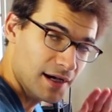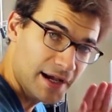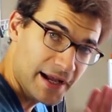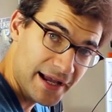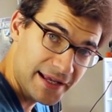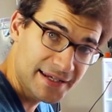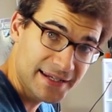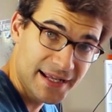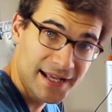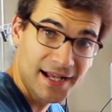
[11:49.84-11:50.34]
I
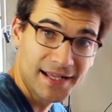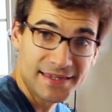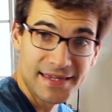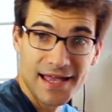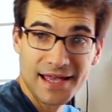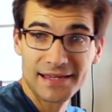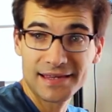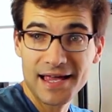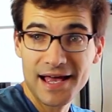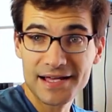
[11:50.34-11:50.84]
had to cut
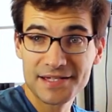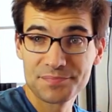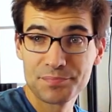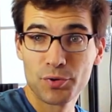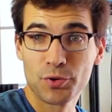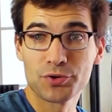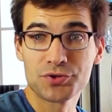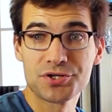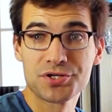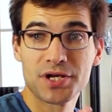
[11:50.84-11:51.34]
that last
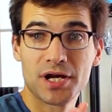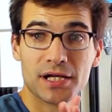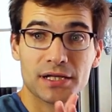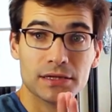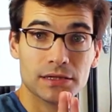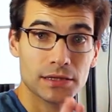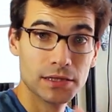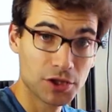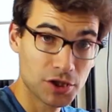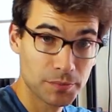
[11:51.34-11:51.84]
portion a
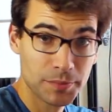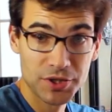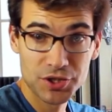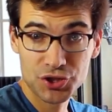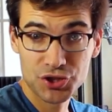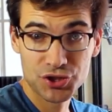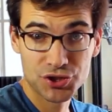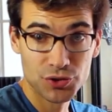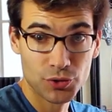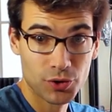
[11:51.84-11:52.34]
little
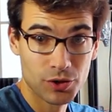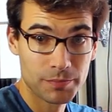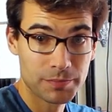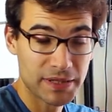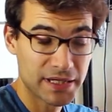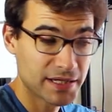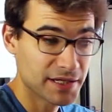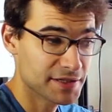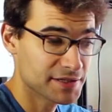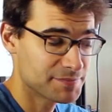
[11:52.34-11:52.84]
bit short
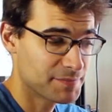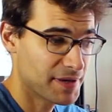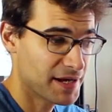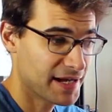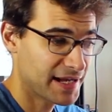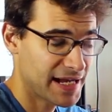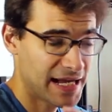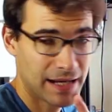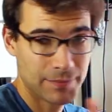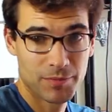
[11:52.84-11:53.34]
because
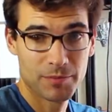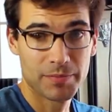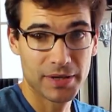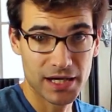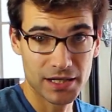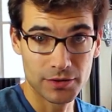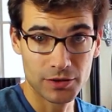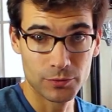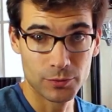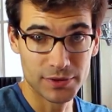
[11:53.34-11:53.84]
my camera
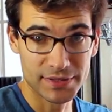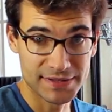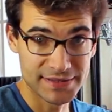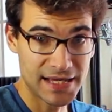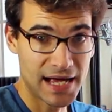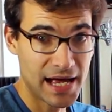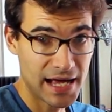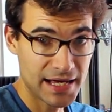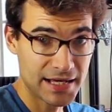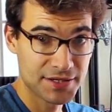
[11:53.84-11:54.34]
battery was
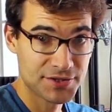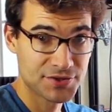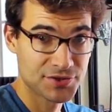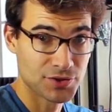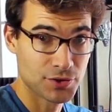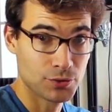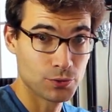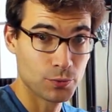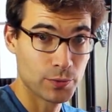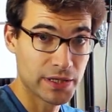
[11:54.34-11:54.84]
dying,
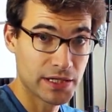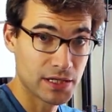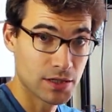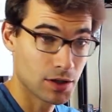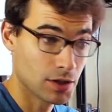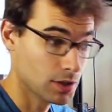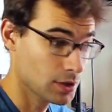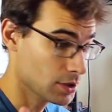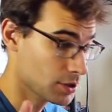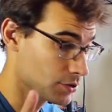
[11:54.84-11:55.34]
so we
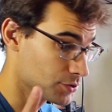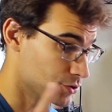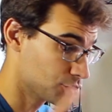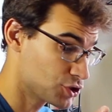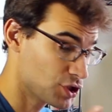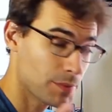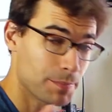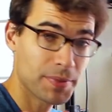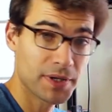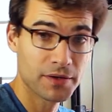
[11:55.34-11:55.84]
are
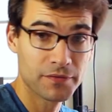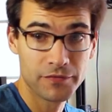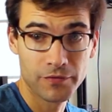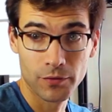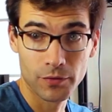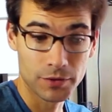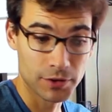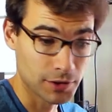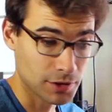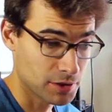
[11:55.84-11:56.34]
jumping
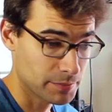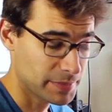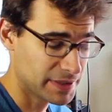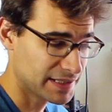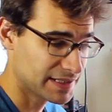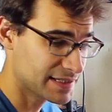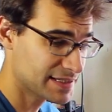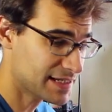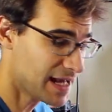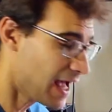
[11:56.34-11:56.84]
forward a little bit
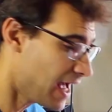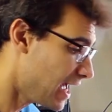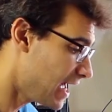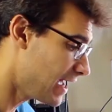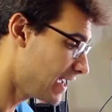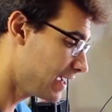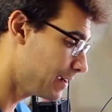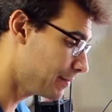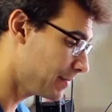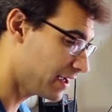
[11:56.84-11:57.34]
in
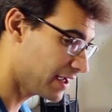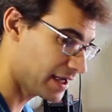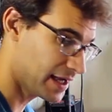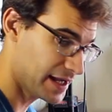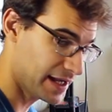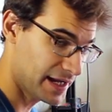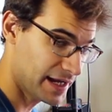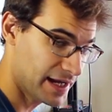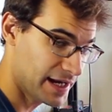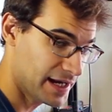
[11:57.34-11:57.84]
time.
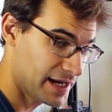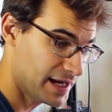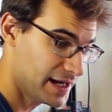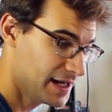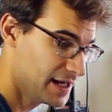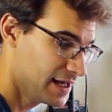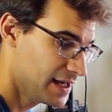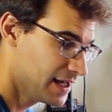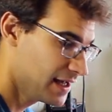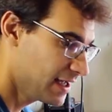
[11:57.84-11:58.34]
I
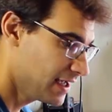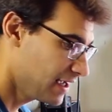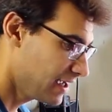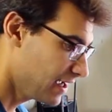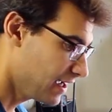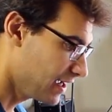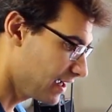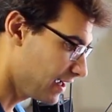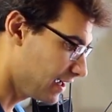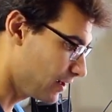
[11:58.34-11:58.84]

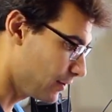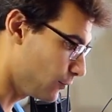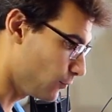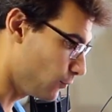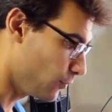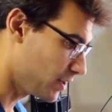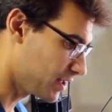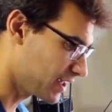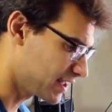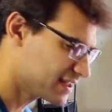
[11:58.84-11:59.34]

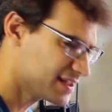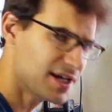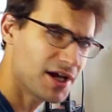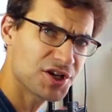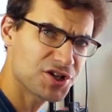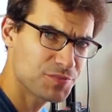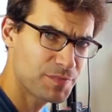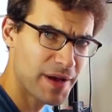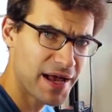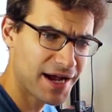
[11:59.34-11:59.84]
wanna
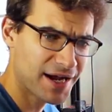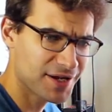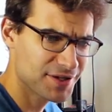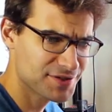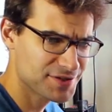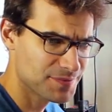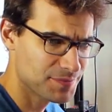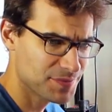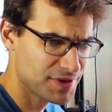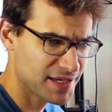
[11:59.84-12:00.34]
touch back
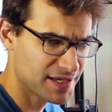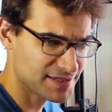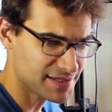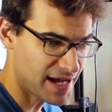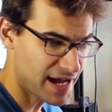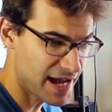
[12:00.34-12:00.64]
on some things.